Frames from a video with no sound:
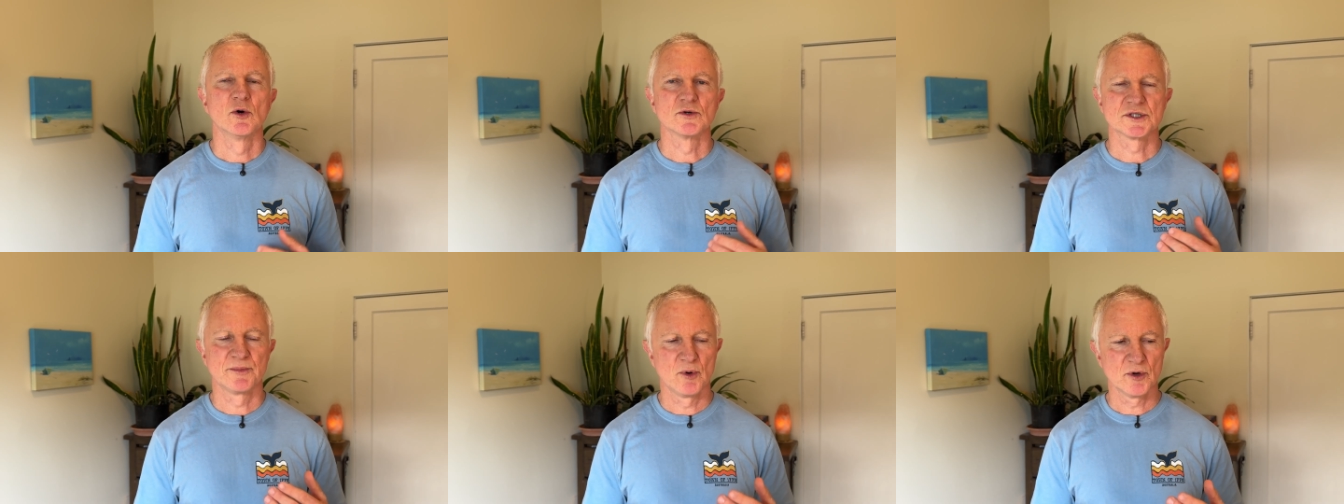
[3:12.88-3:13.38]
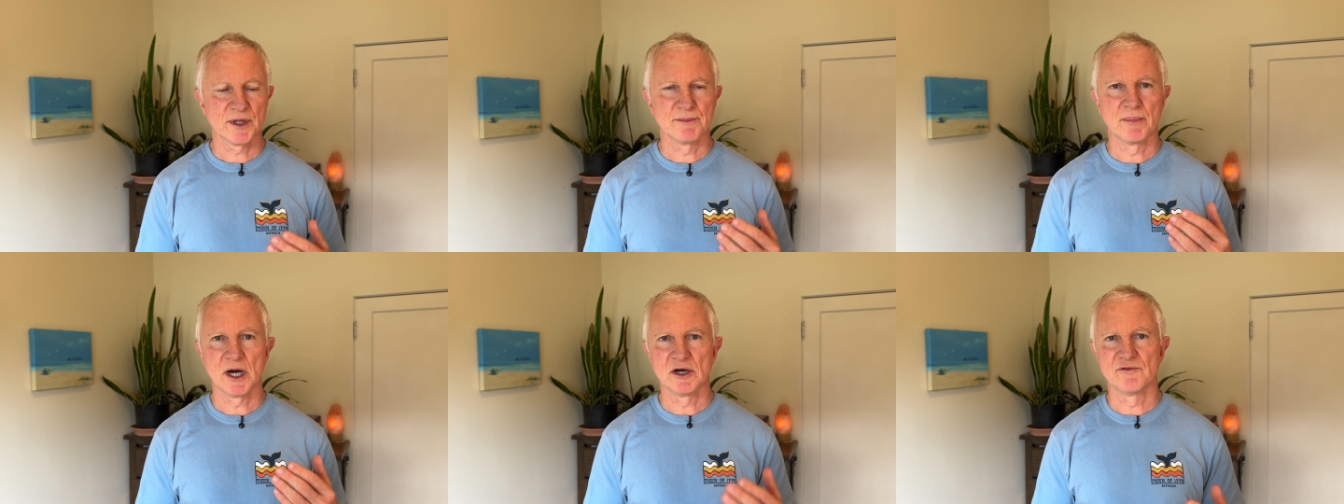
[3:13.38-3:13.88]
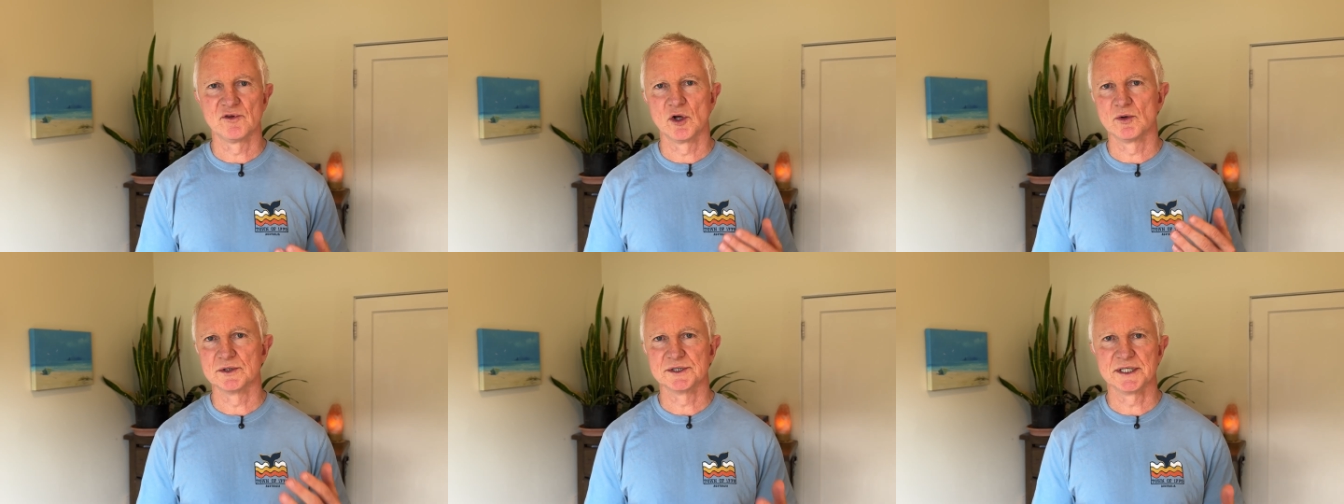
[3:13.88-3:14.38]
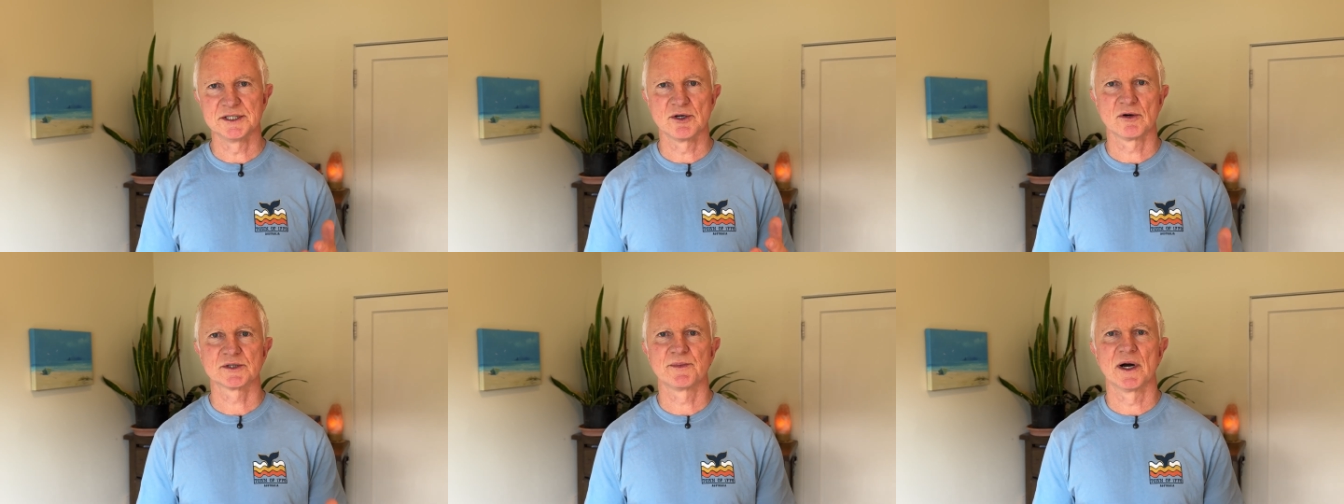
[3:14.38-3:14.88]
or supporting bile flow and
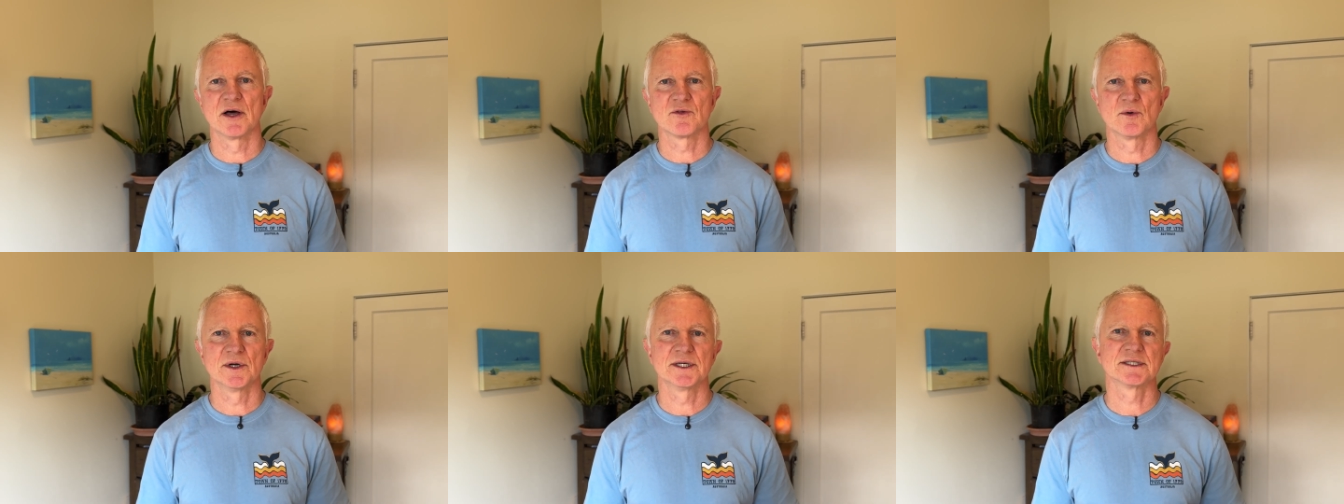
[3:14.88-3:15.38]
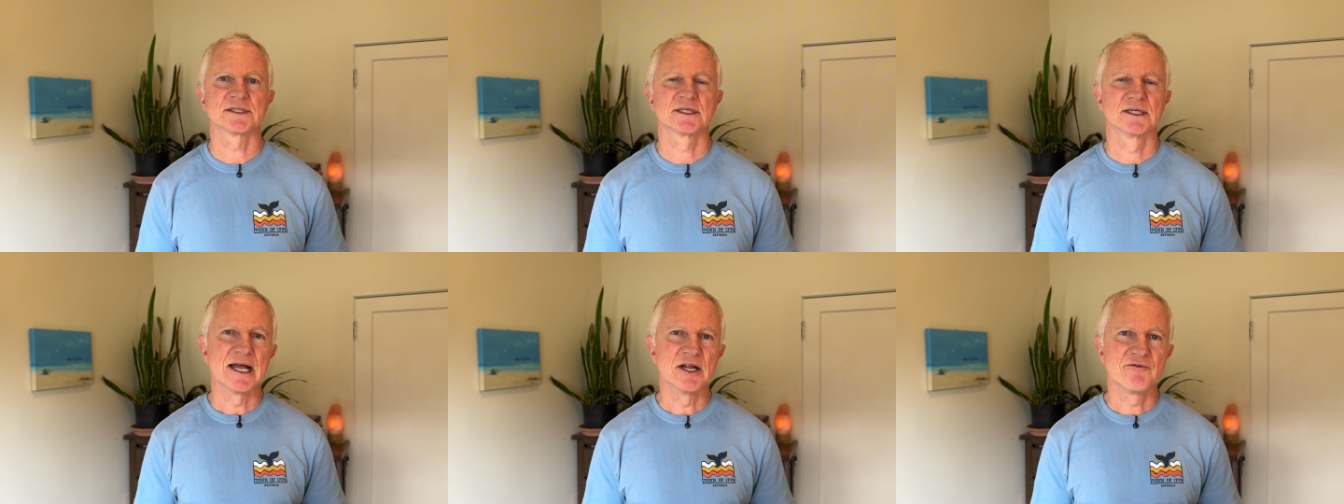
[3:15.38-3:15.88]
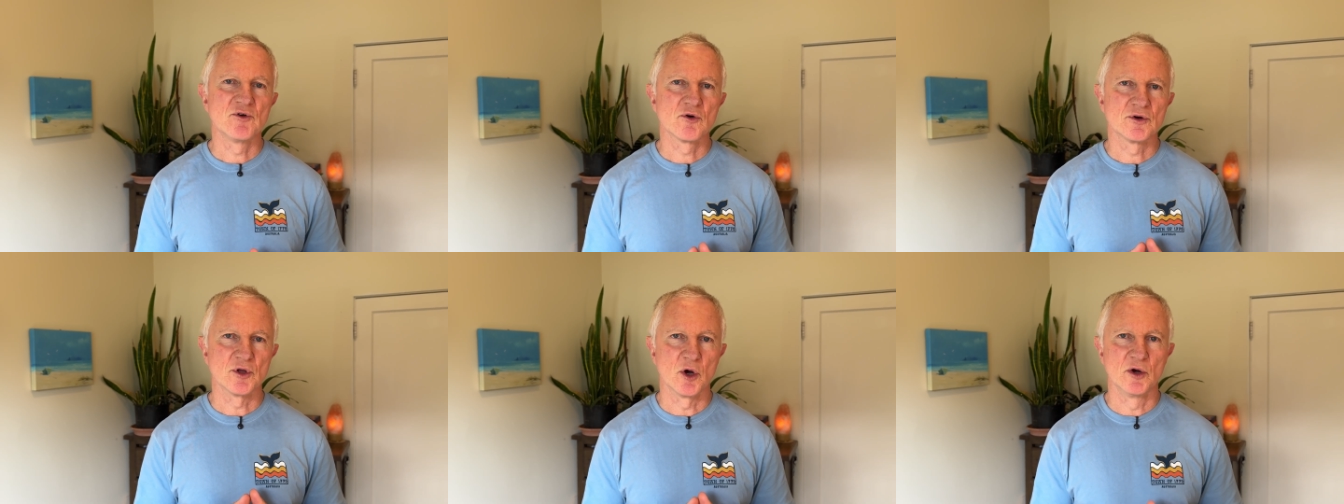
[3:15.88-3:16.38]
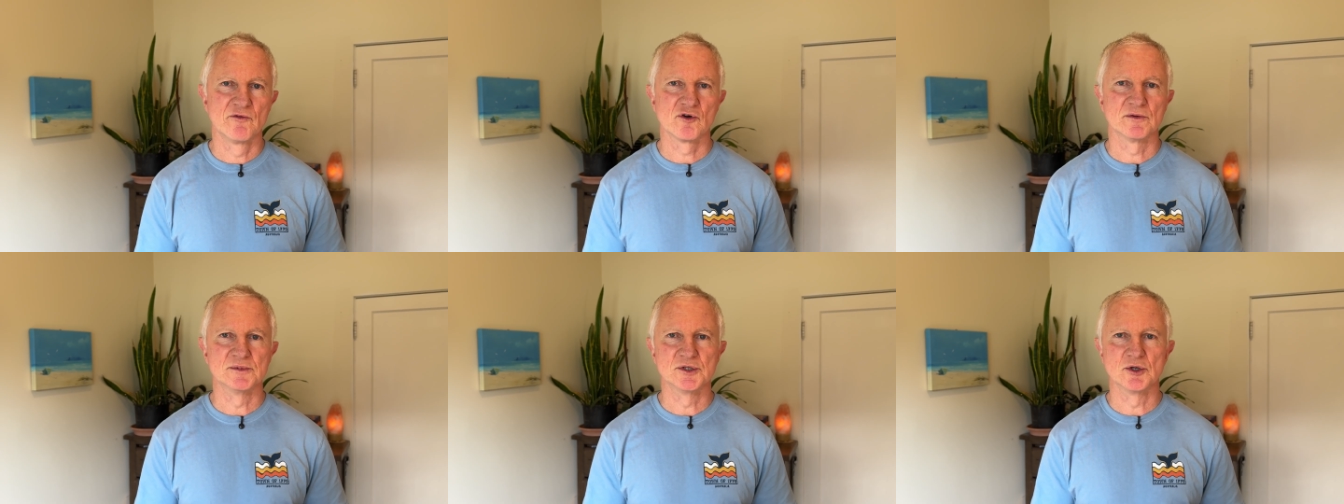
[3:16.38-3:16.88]
detox pathways. And if you're an
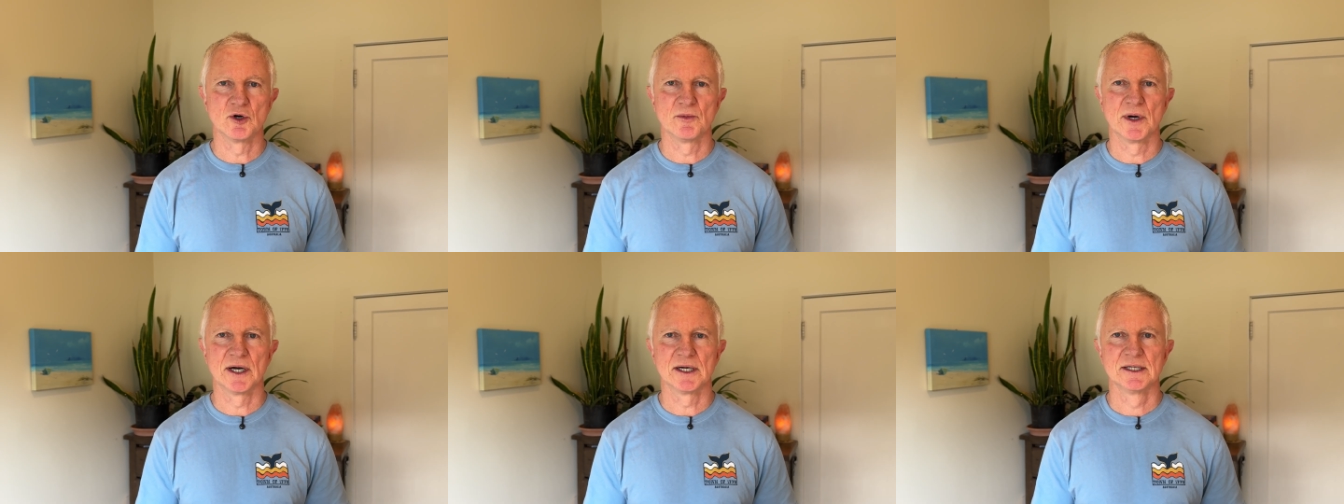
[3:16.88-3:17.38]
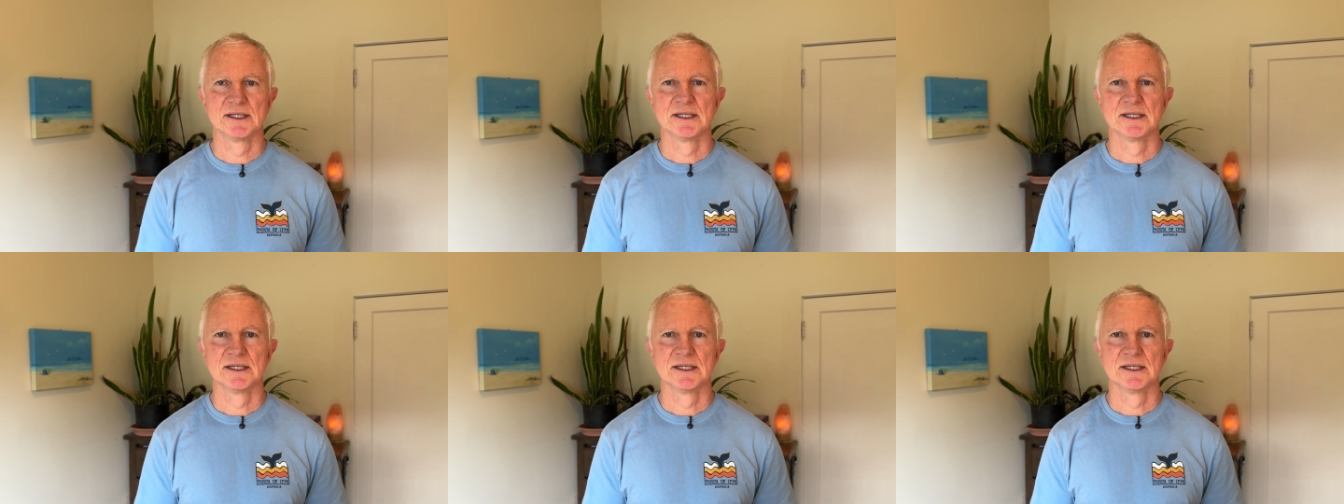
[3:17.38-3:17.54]
overabsorber,